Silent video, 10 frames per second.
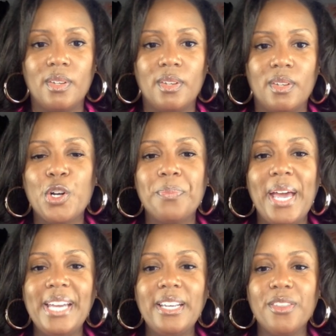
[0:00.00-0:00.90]
Term
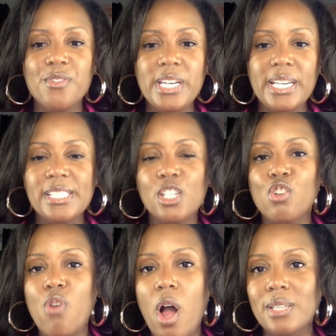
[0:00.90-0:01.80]
83 is
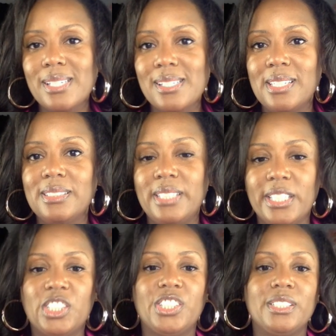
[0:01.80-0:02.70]

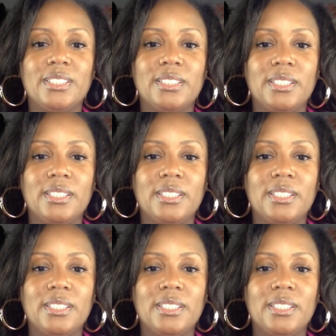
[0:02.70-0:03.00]
cross-addiction.